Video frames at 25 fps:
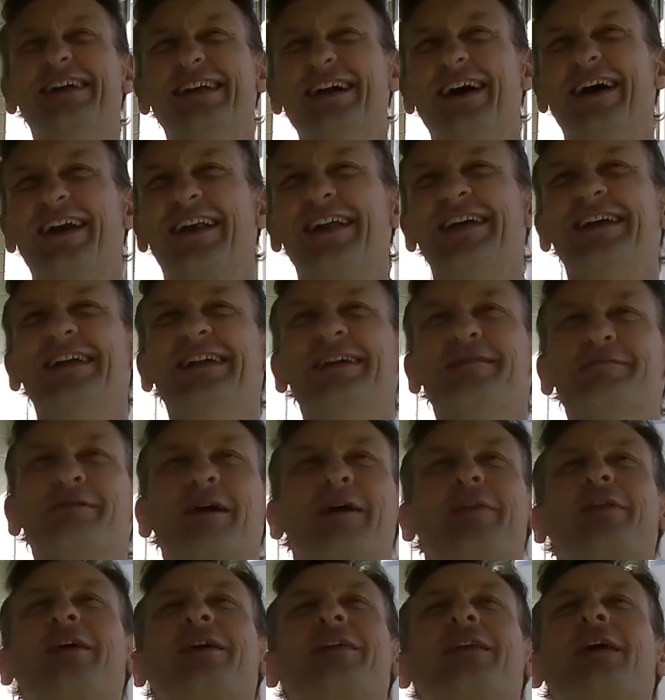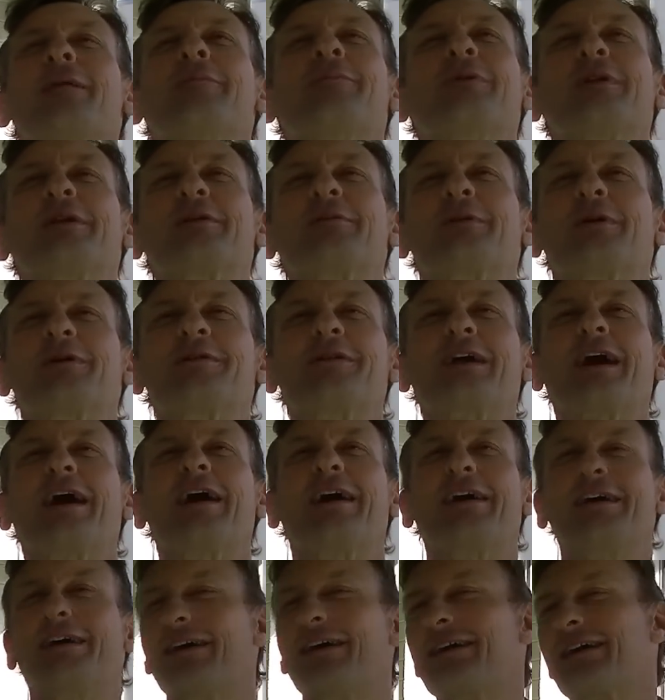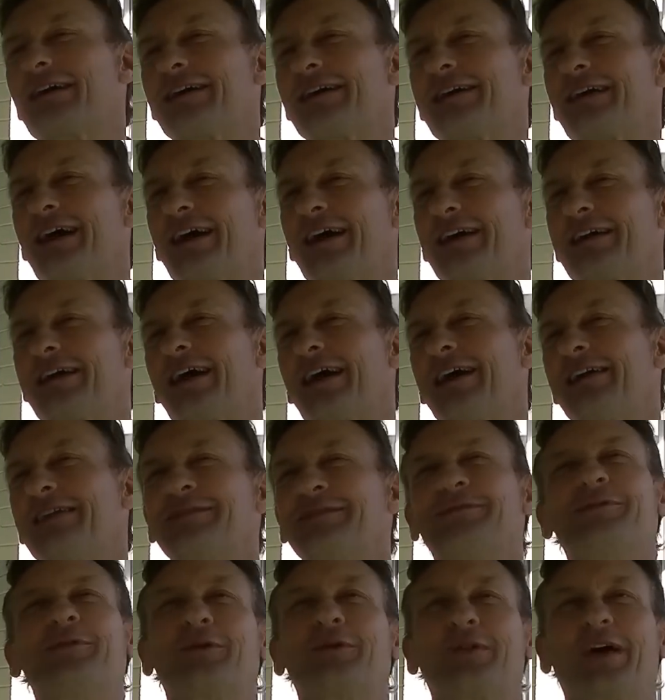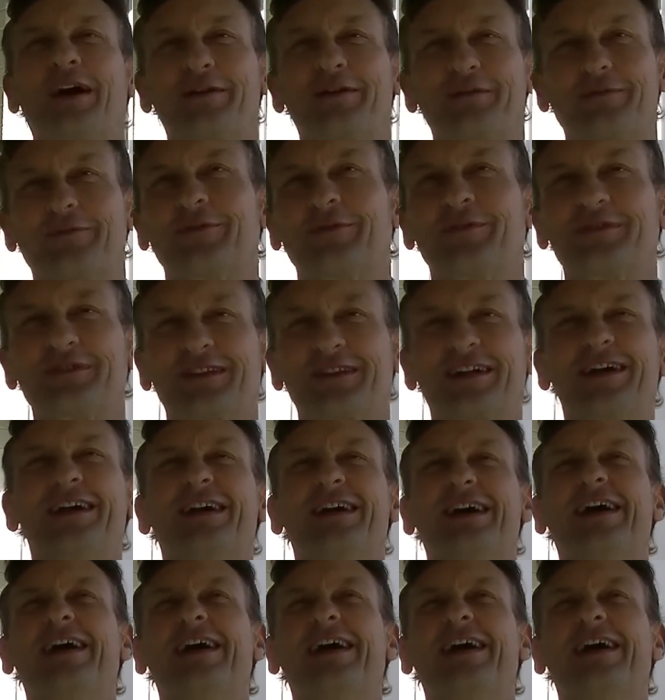oh, well, I think they're pretty well ca- uh, ca- catered for the hundred footers. Oh,